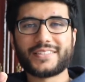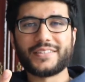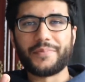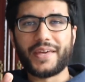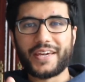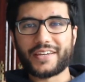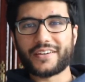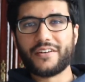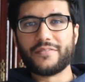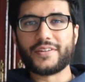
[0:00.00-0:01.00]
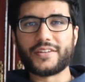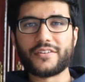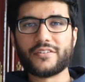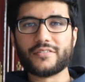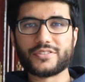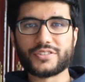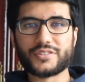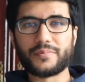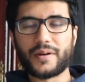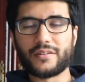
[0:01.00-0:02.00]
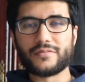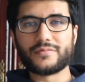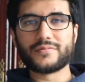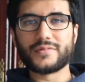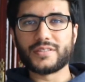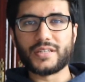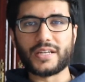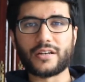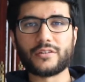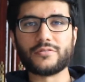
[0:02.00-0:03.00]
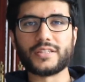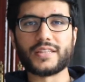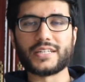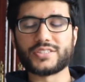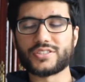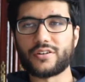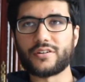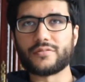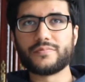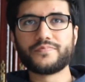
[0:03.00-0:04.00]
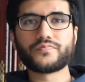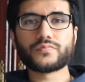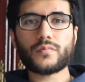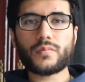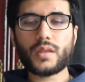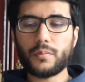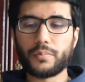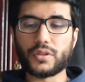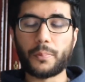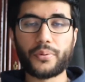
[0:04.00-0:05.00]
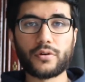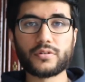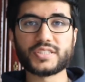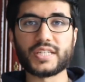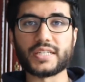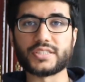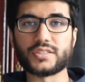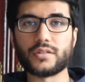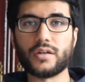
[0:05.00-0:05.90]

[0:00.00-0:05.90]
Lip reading: make a video just about including that song. But the process